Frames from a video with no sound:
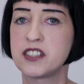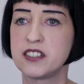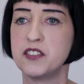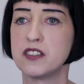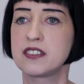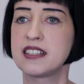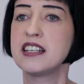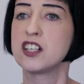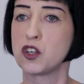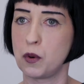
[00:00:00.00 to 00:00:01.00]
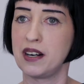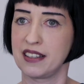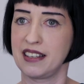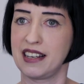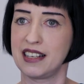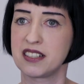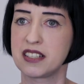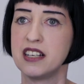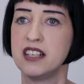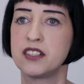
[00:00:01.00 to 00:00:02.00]
she's not saying quite
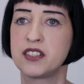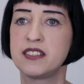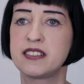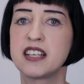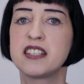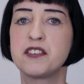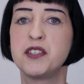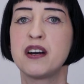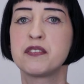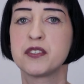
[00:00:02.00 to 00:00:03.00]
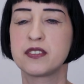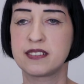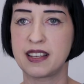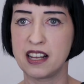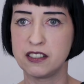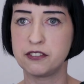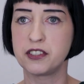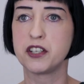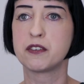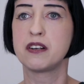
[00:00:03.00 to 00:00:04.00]
that. She's saying that if you have yourself
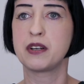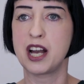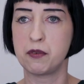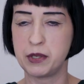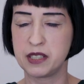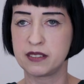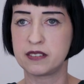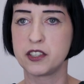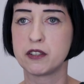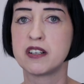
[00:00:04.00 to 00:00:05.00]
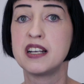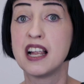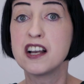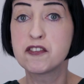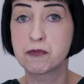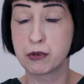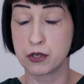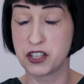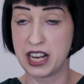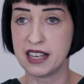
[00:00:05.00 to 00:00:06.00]
and your own happiness and your own life
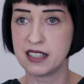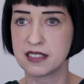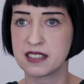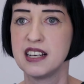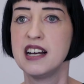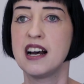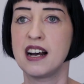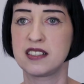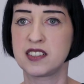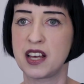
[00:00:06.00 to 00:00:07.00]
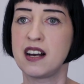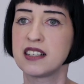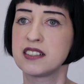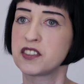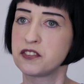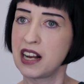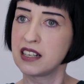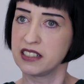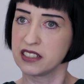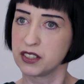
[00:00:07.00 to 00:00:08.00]
project as the highest
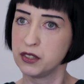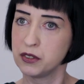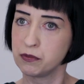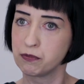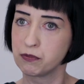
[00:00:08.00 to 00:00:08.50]
value,